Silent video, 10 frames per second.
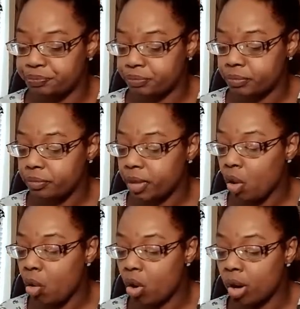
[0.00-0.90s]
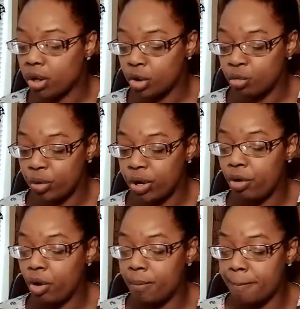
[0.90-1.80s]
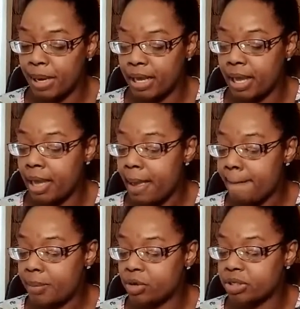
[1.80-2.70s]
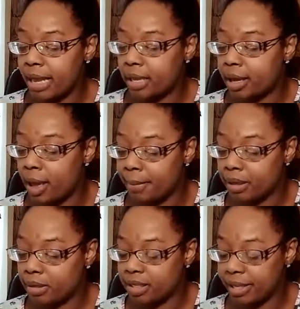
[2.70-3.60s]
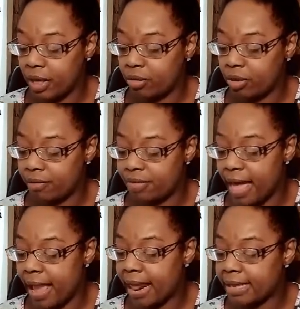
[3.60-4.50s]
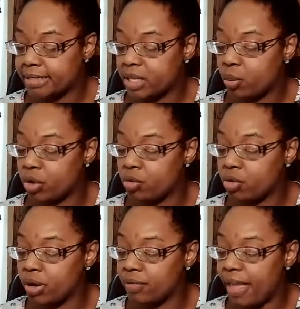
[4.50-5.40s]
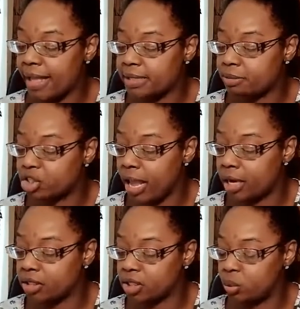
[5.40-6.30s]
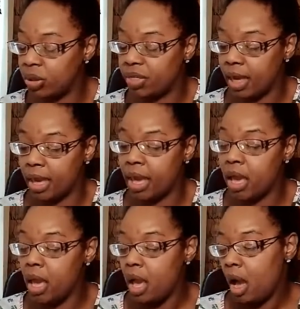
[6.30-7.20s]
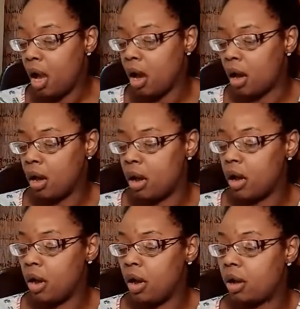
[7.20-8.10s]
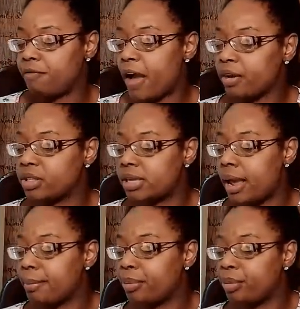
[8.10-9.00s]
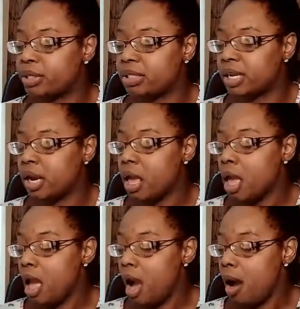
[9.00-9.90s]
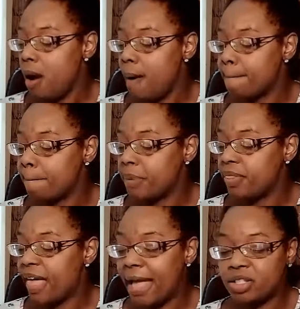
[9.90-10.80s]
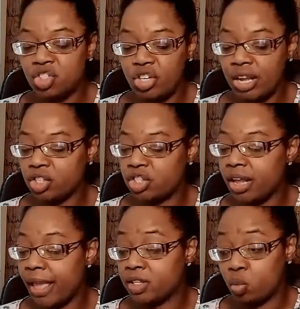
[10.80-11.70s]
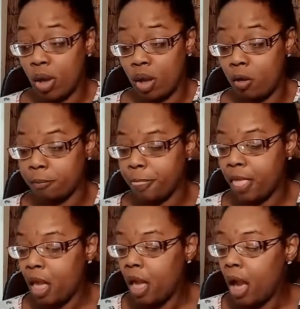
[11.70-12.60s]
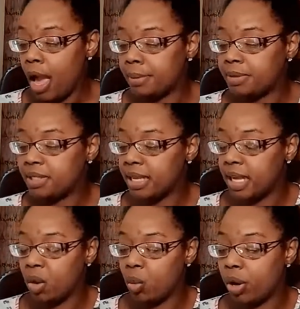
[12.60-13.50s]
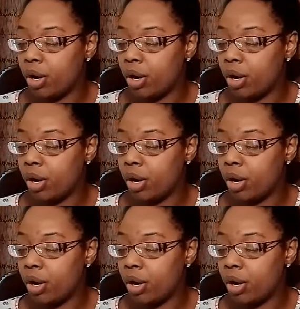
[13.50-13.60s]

or career or money, but there's like a coming together of that. I see where you could have had some challenges with a fire sign person, but that's changing as well. I'm seeing where